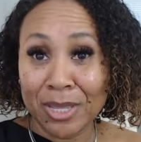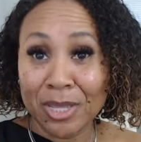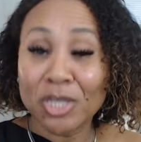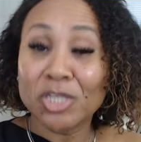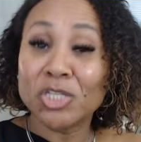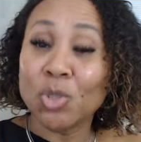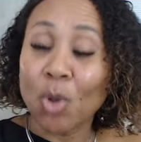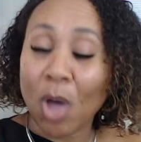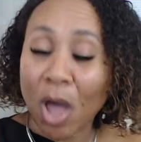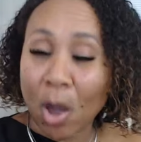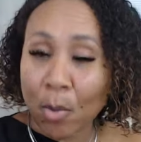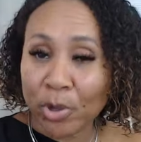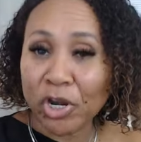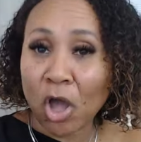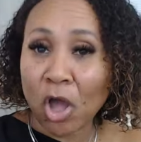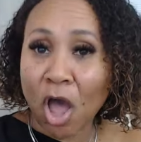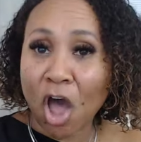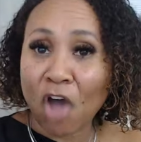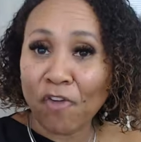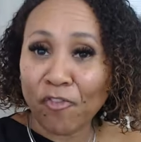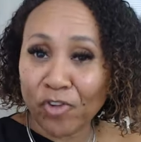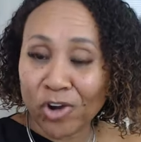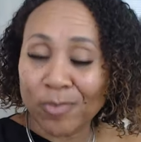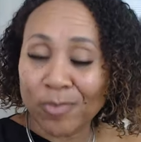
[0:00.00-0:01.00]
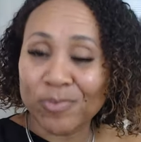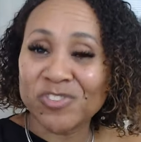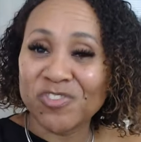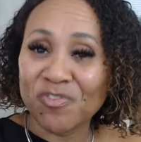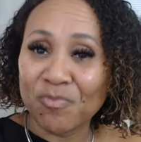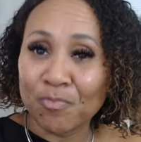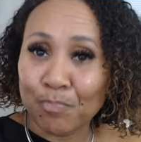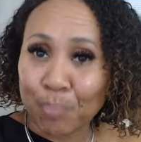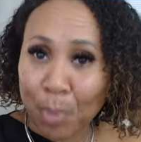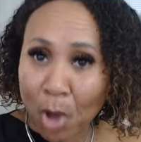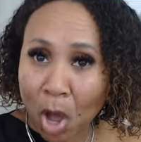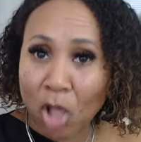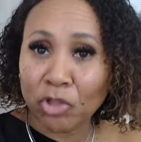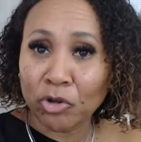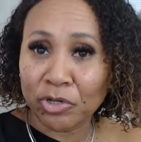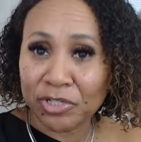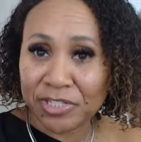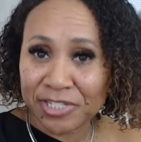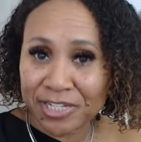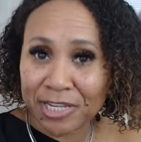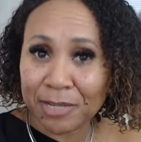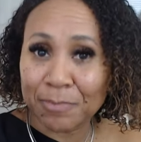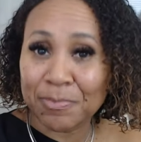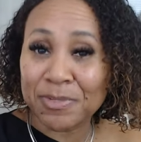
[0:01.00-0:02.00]
So I want to offer up some baller
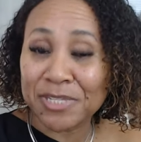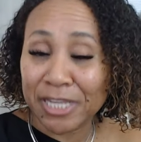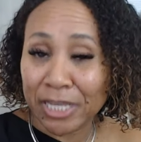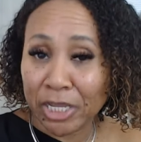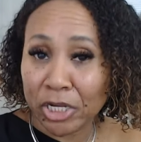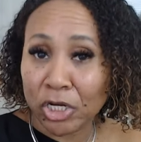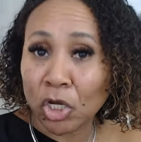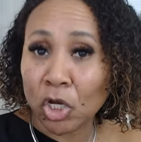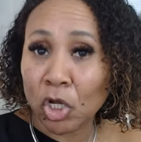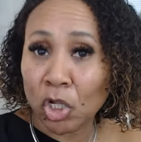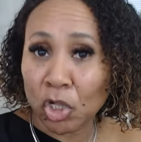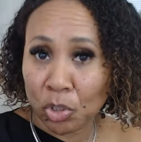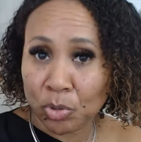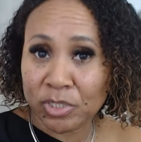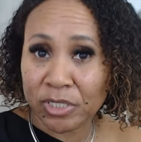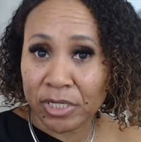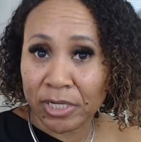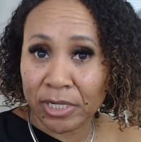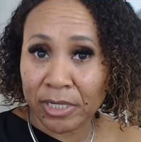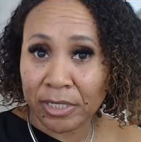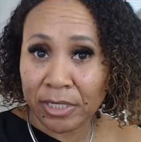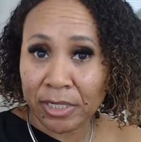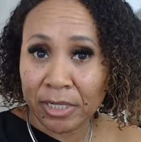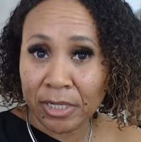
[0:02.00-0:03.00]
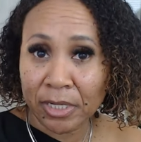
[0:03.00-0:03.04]
tips in closing.